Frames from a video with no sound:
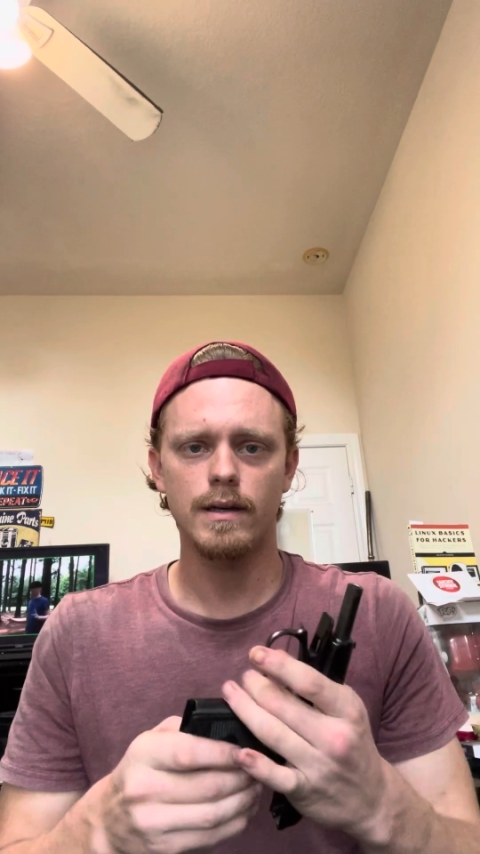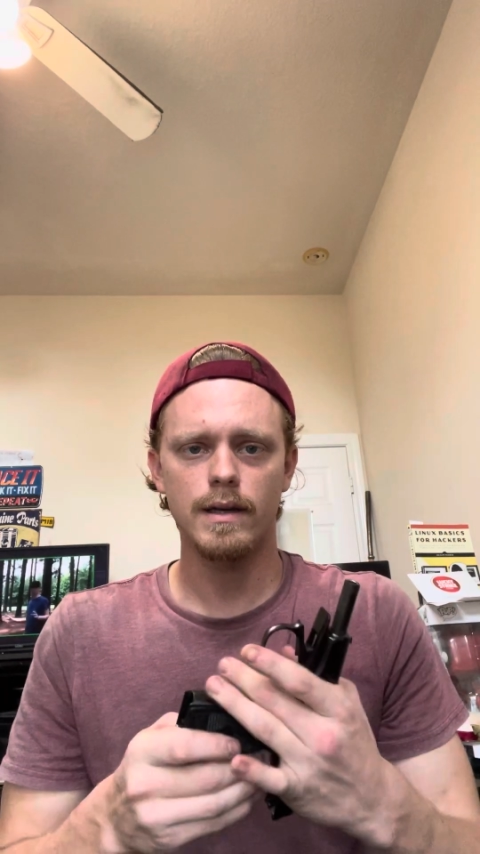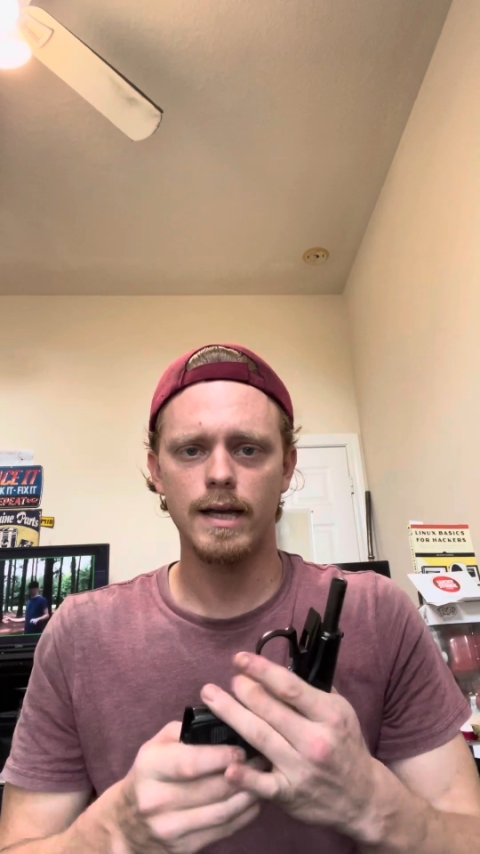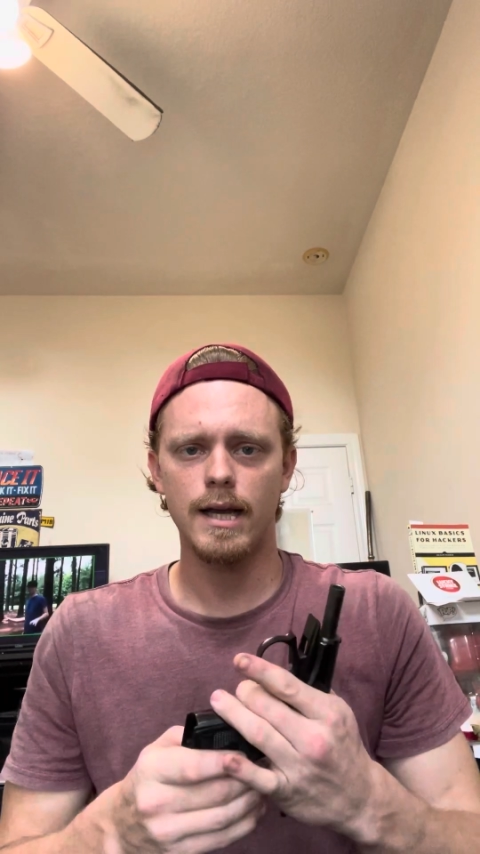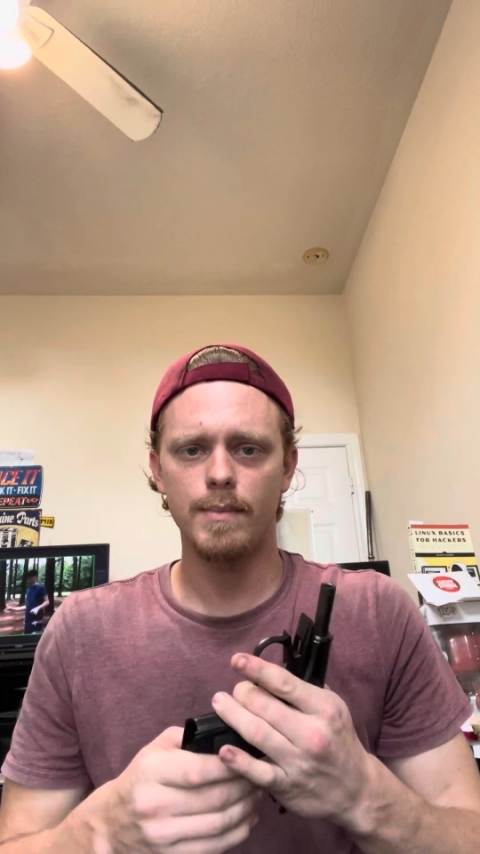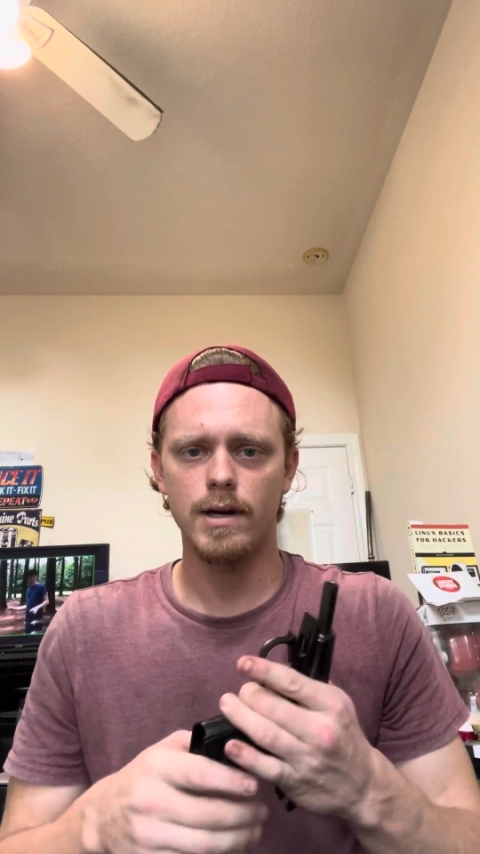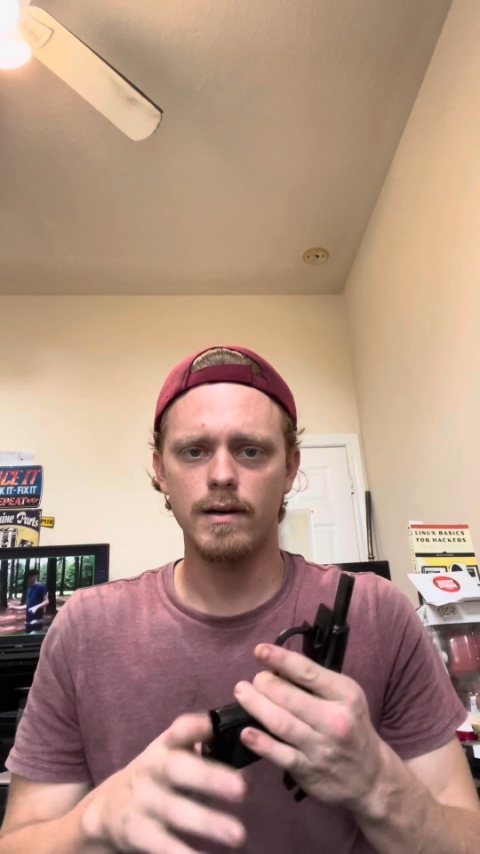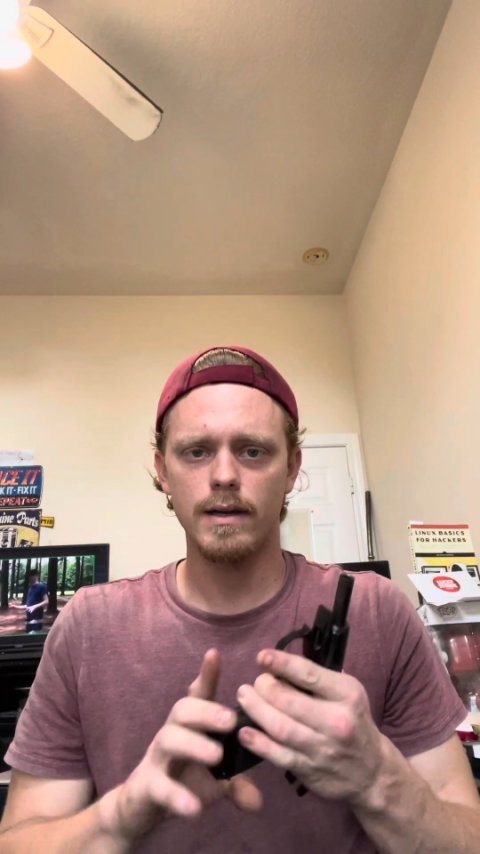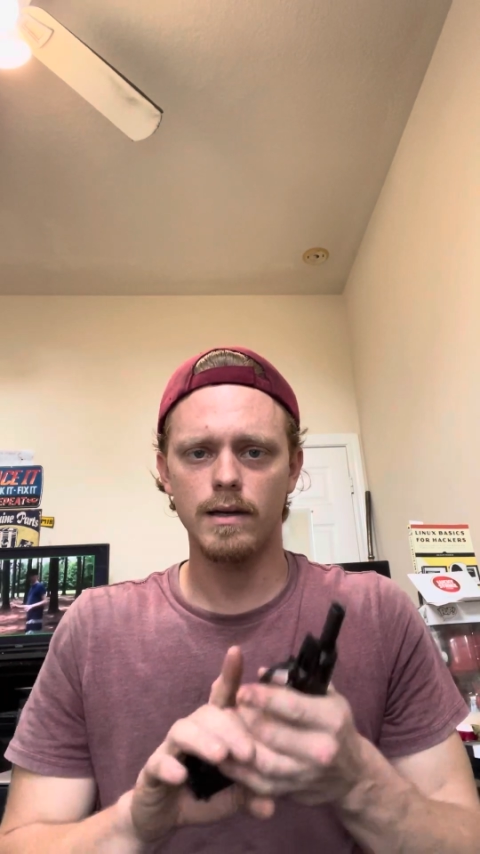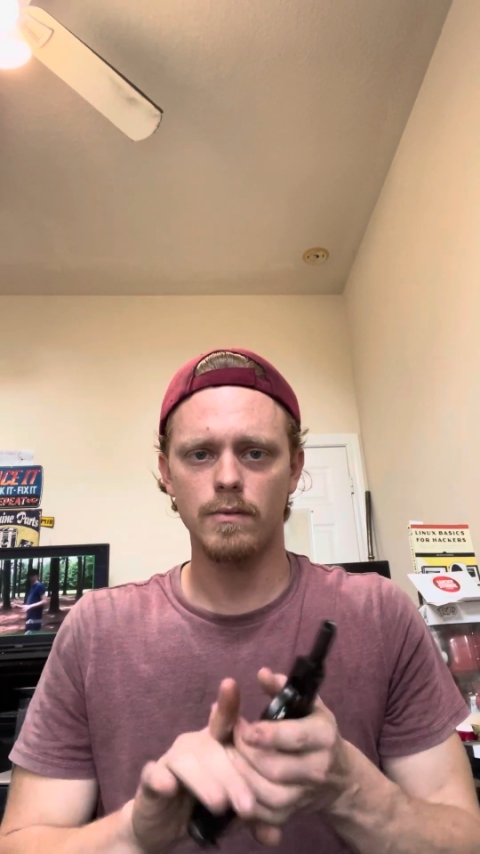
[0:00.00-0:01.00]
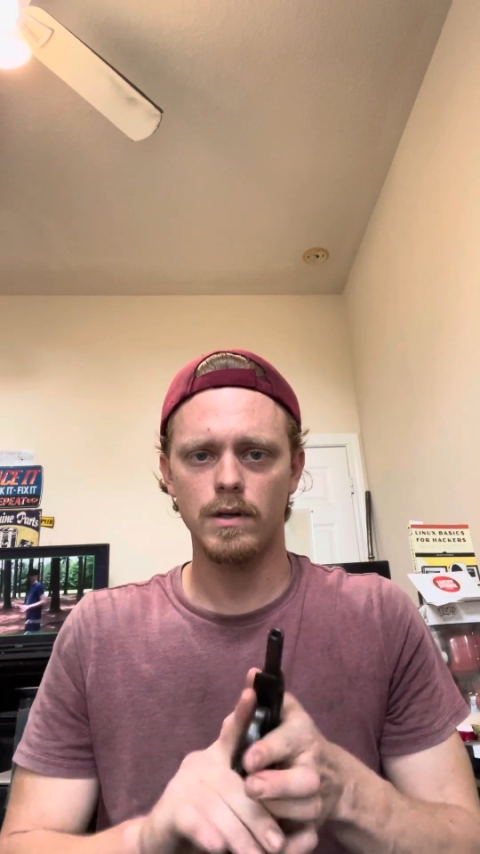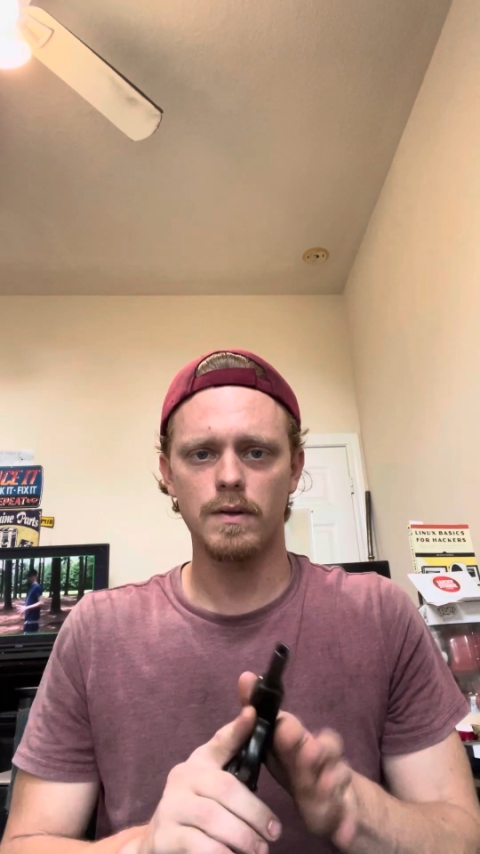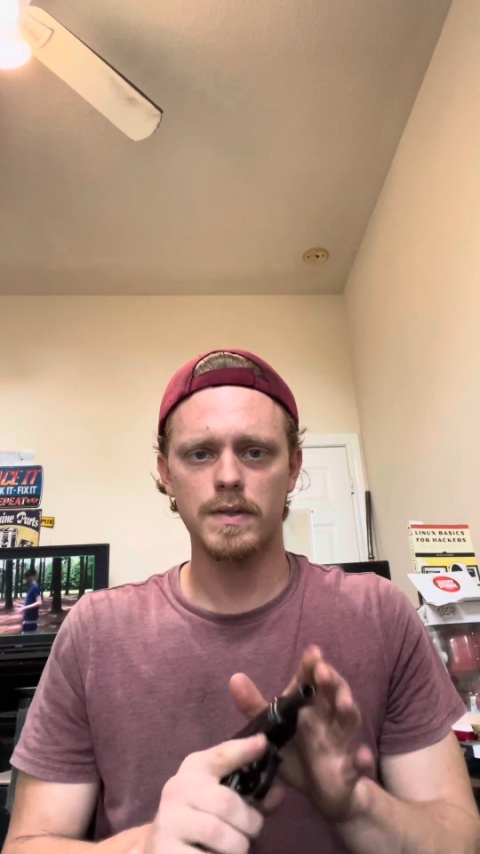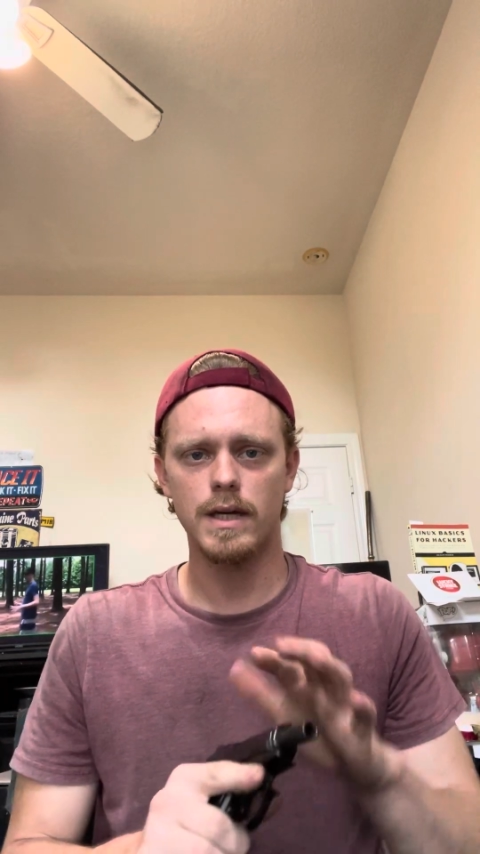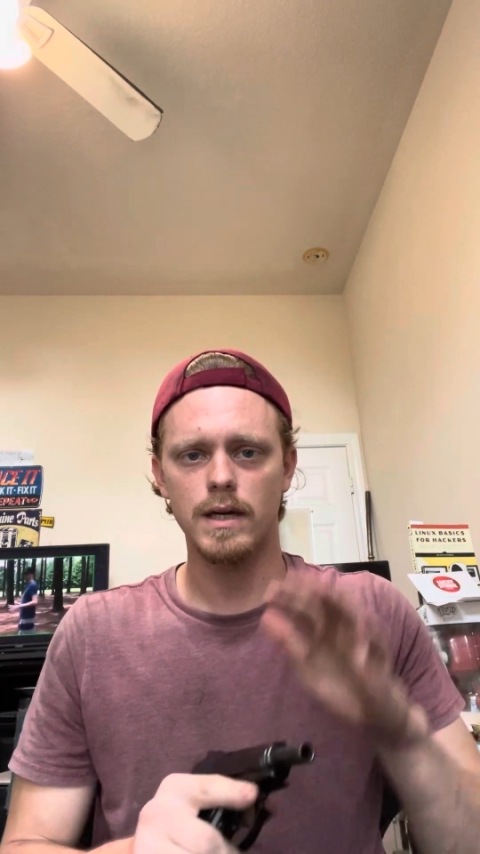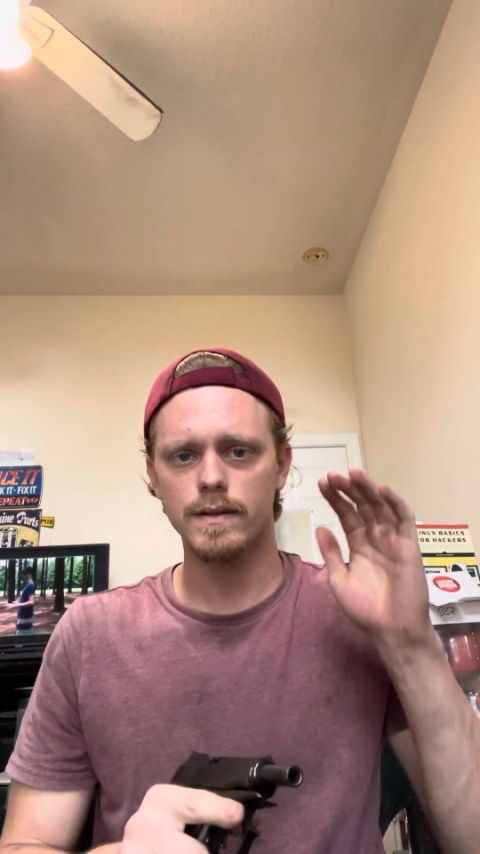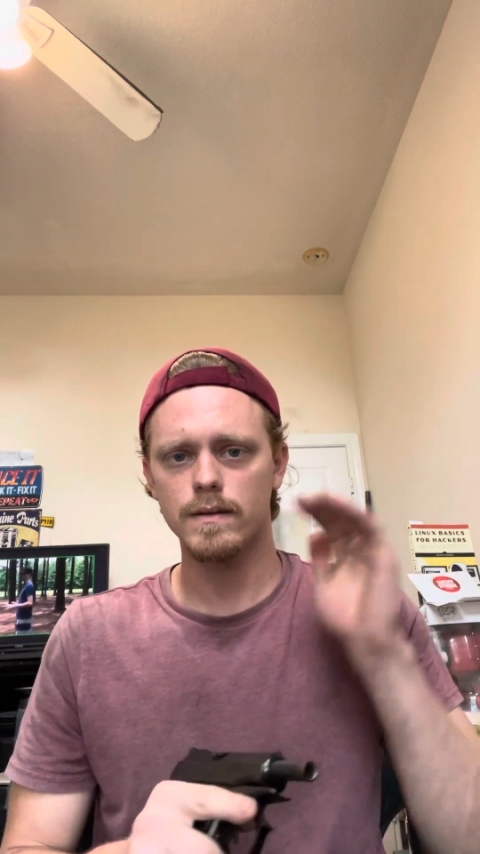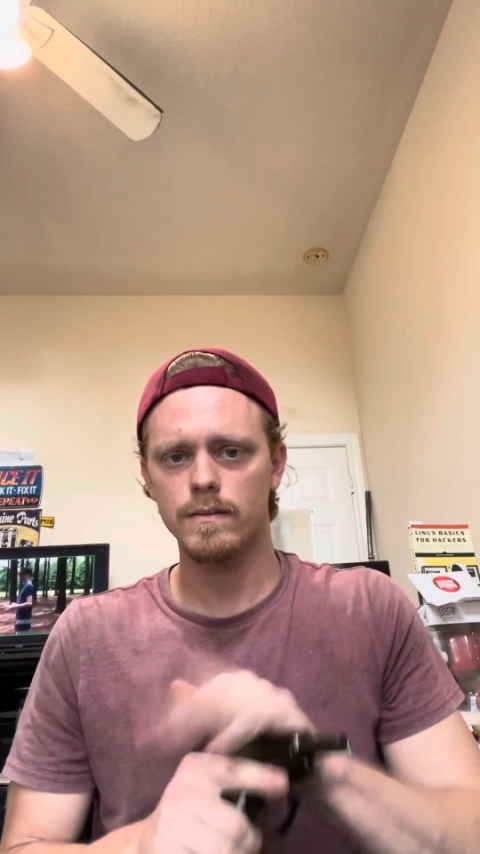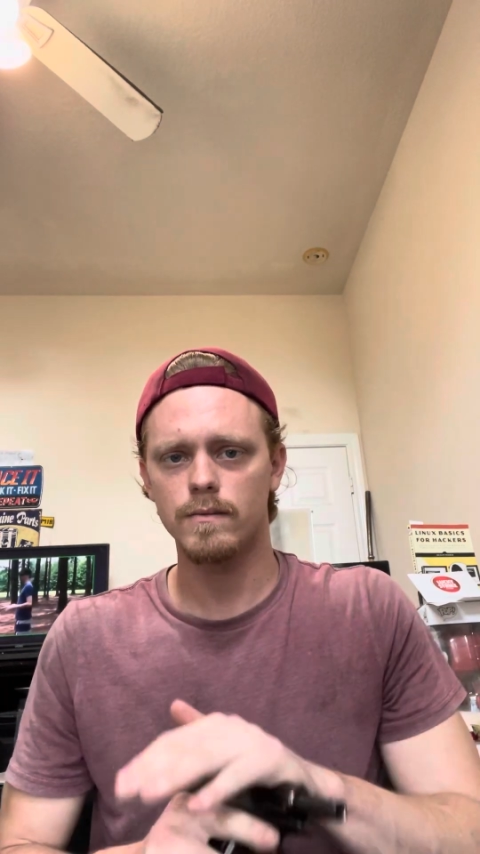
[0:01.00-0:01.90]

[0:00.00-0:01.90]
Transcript: dang, I better not get one of those guns,